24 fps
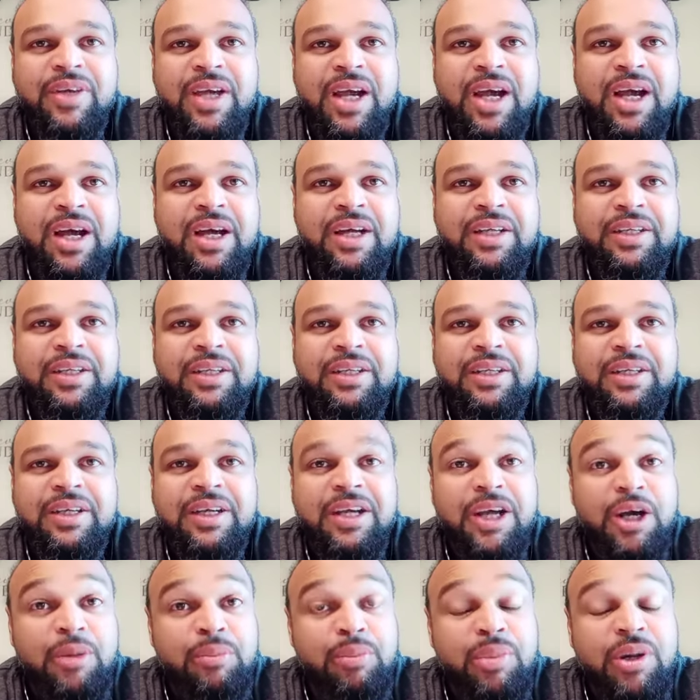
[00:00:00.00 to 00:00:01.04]
God
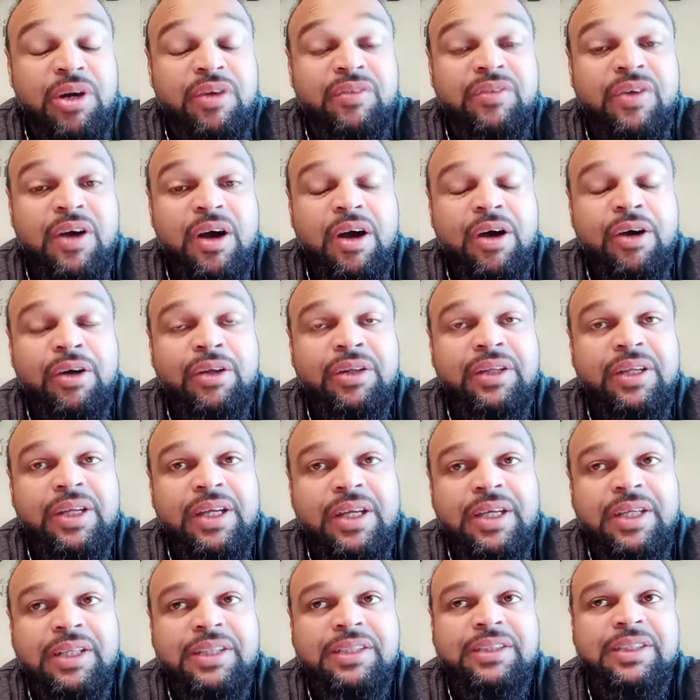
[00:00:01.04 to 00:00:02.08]
above all
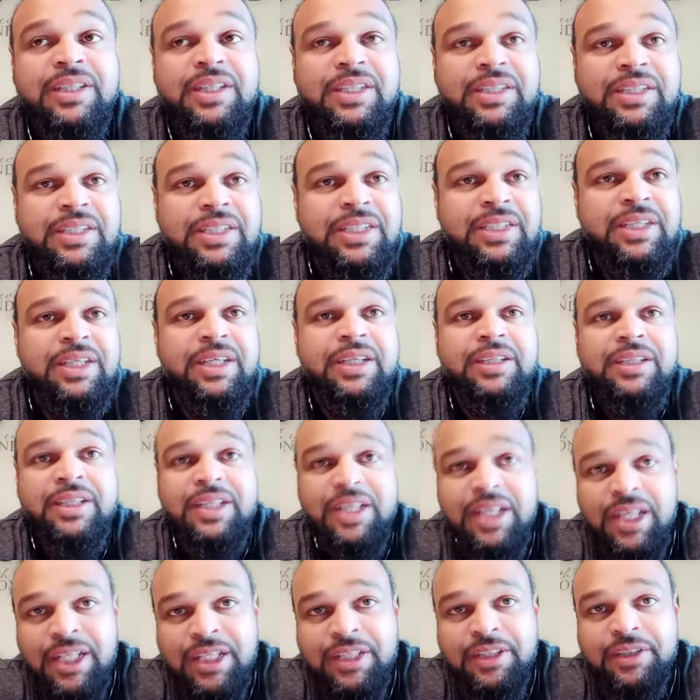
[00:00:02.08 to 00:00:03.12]
else. Seek the
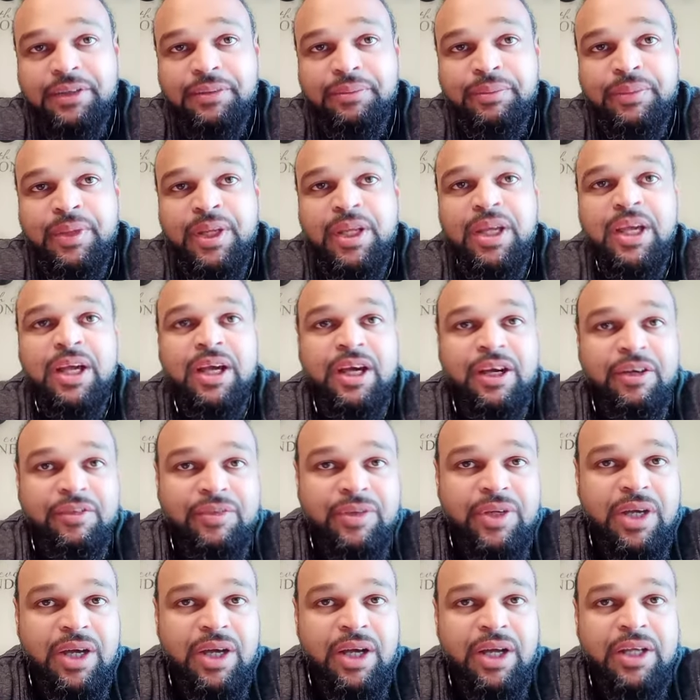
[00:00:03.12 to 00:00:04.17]
kingdom of
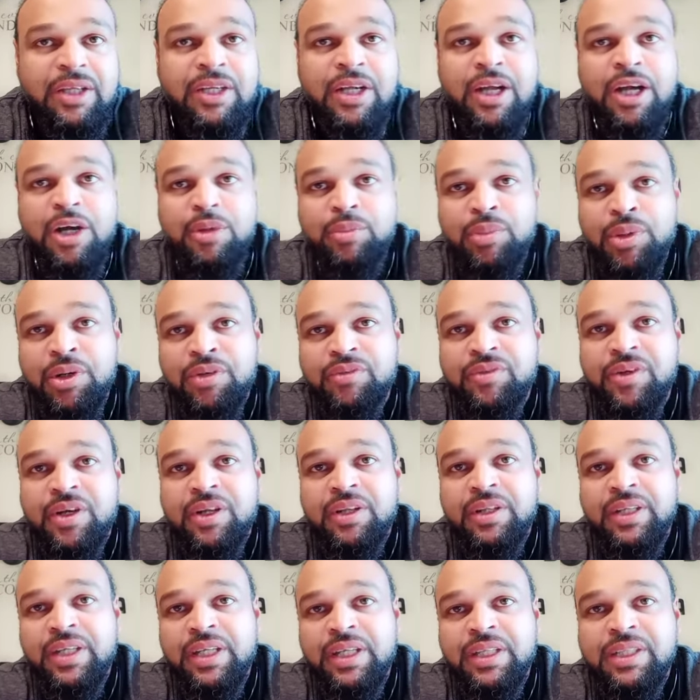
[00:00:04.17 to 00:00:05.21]
God above
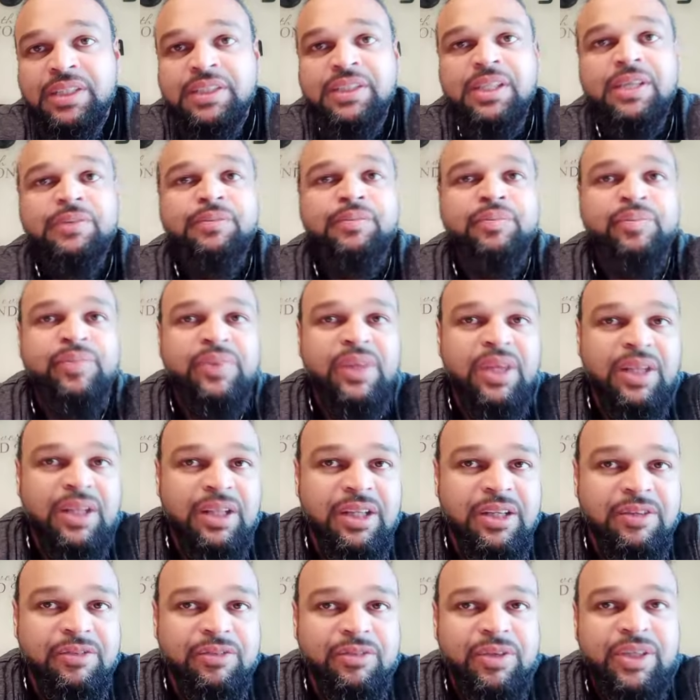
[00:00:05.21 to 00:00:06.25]
all else.
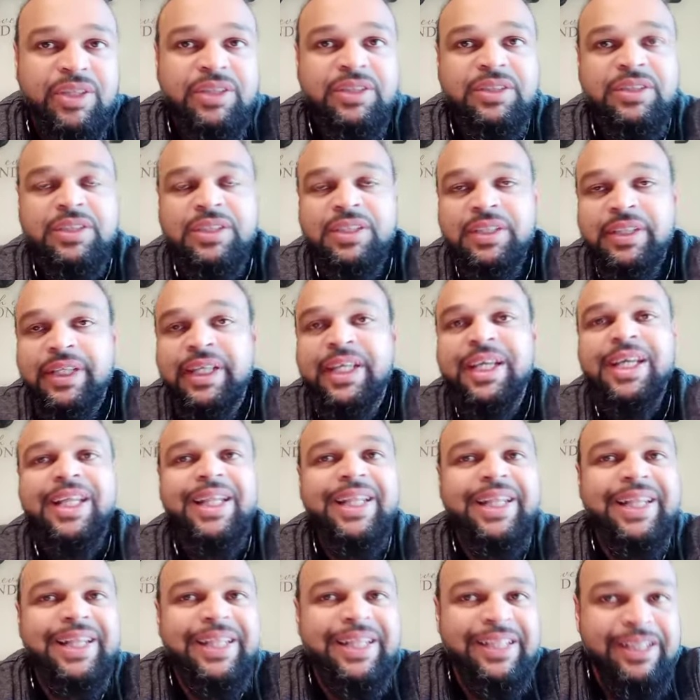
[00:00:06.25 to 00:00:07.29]
Live righteously.
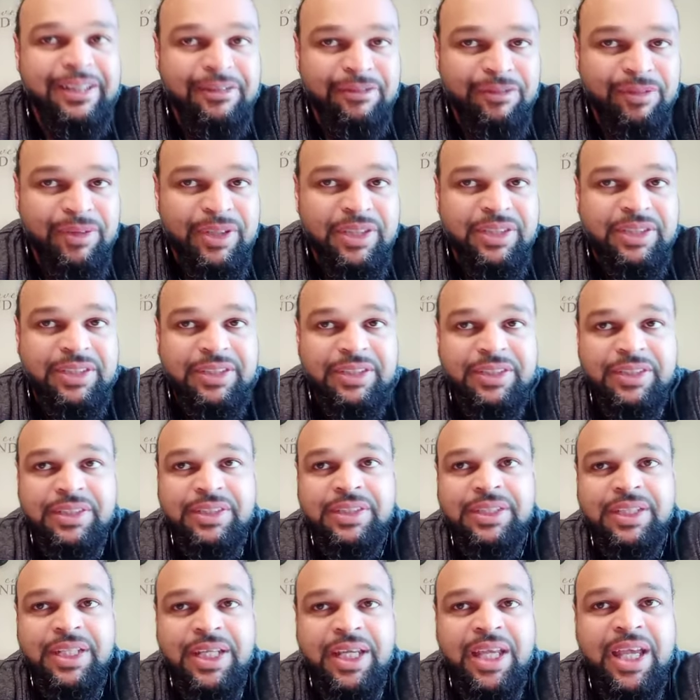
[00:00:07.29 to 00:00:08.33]
Live
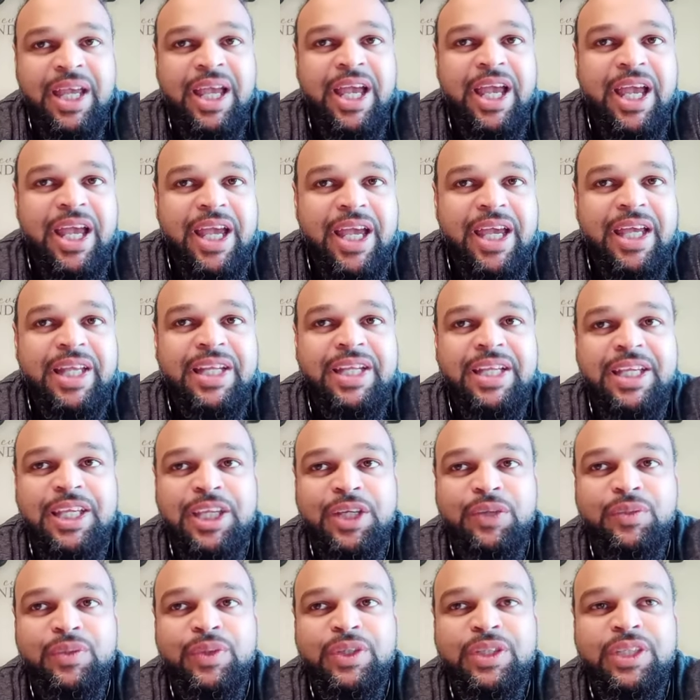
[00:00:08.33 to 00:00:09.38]
righteously, and
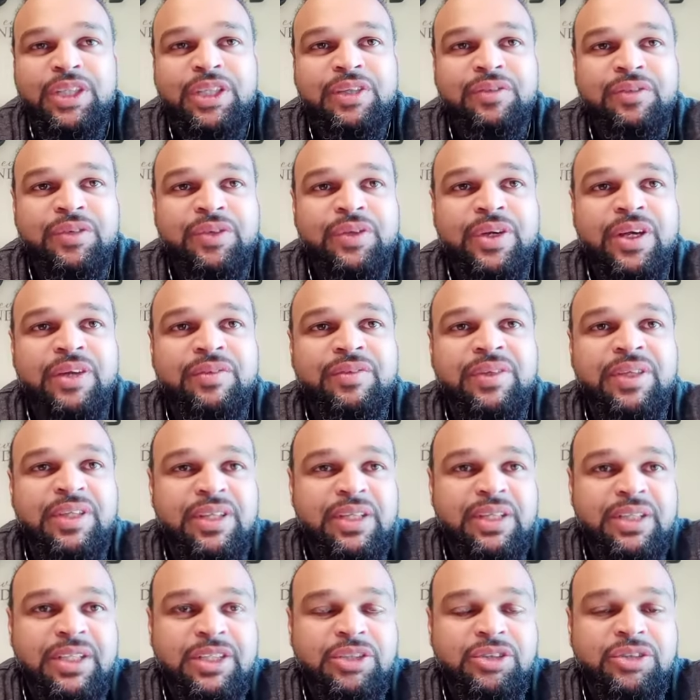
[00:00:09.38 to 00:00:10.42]
He will give you
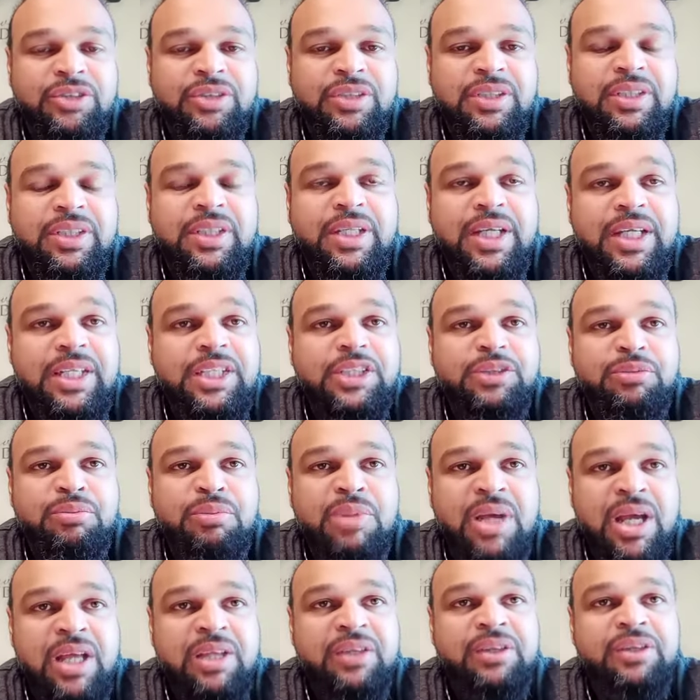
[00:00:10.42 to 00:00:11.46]
everything that you need. That is
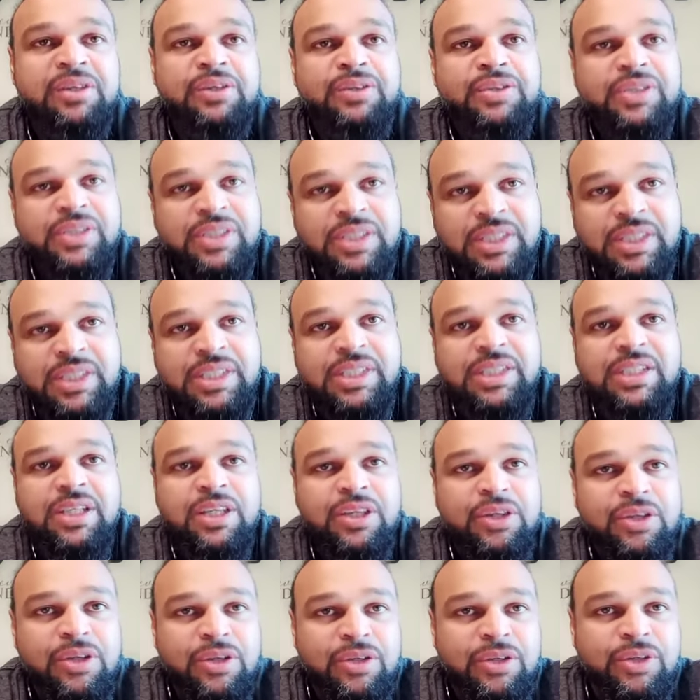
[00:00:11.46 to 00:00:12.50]
Matthew 6
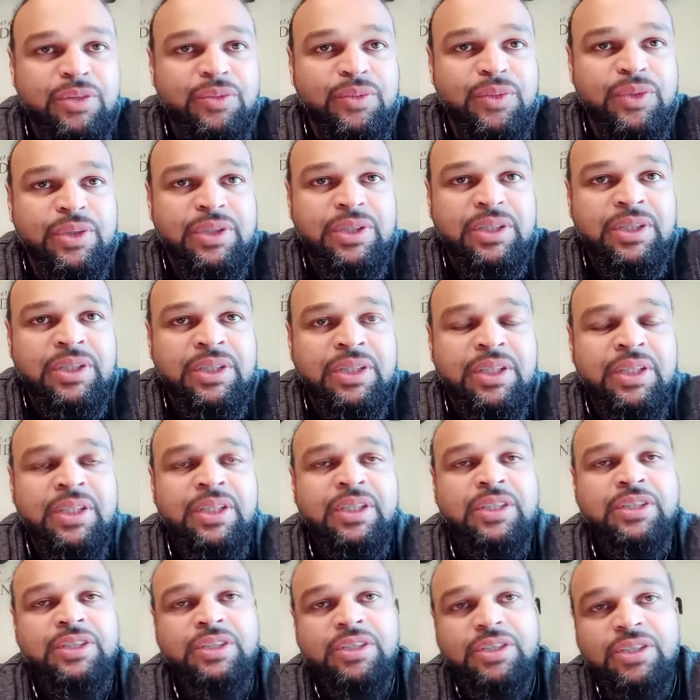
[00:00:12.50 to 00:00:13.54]
31
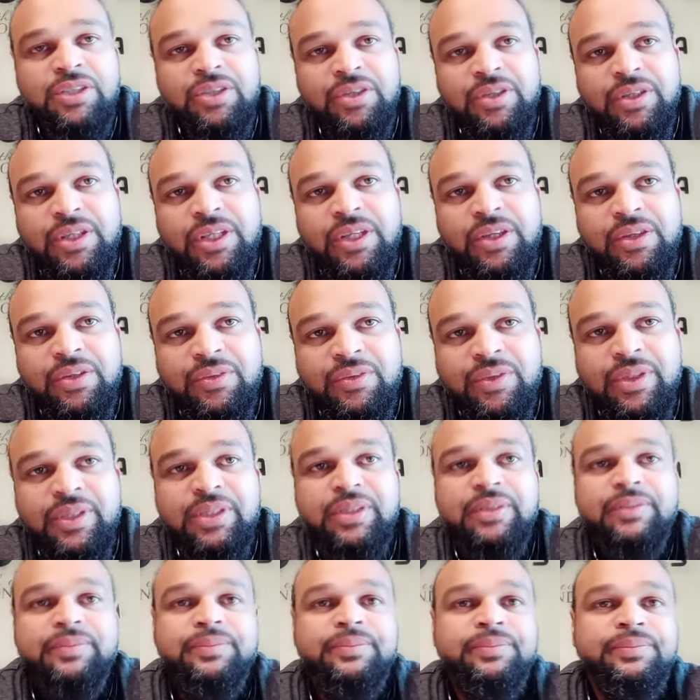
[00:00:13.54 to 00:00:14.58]
to
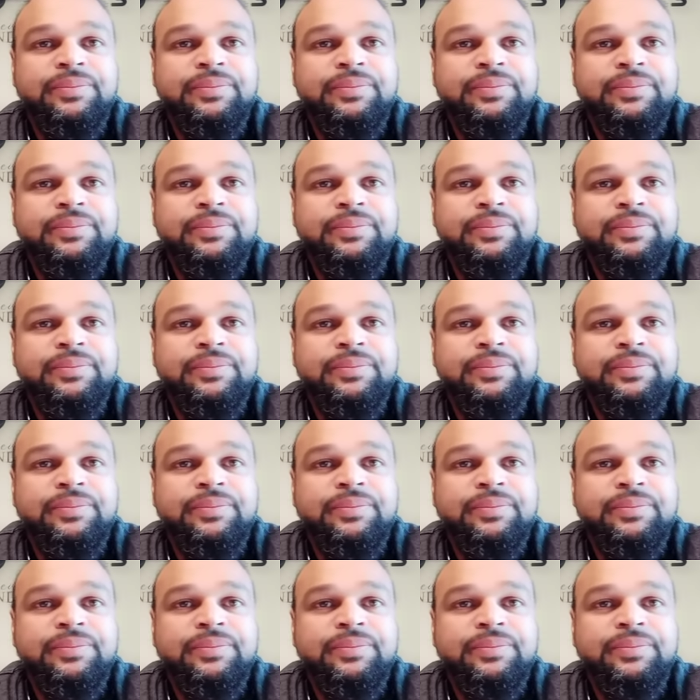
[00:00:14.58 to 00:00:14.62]
33.